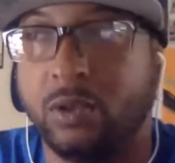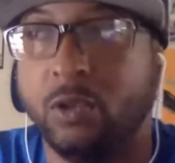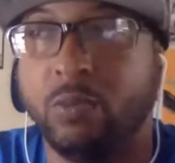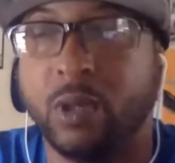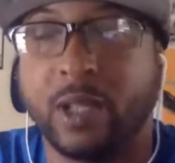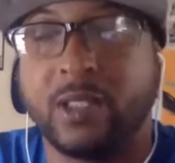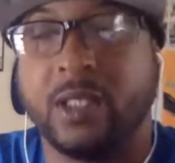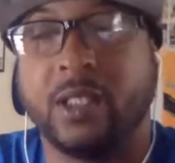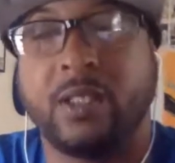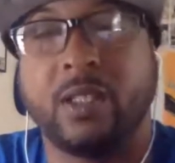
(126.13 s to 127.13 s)
two
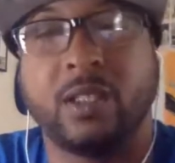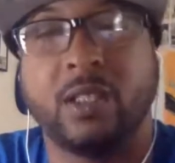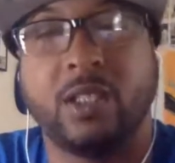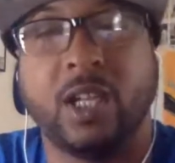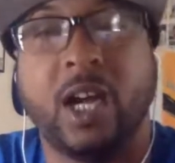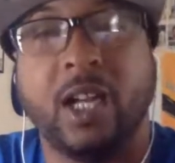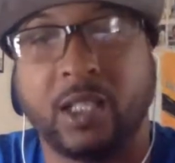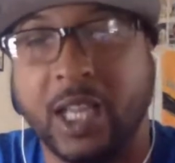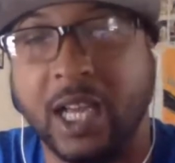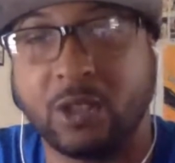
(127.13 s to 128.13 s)
brothers and a sister
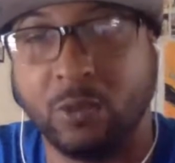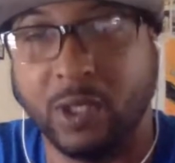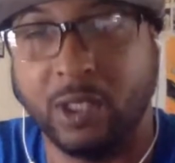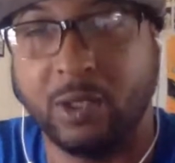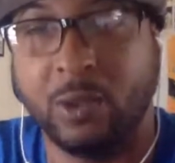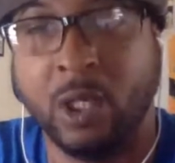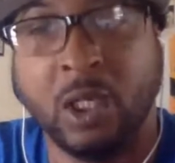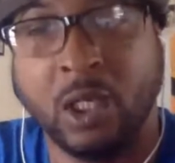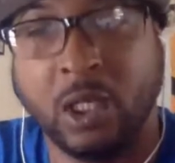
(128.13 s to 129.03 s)
shot in Castle Hill.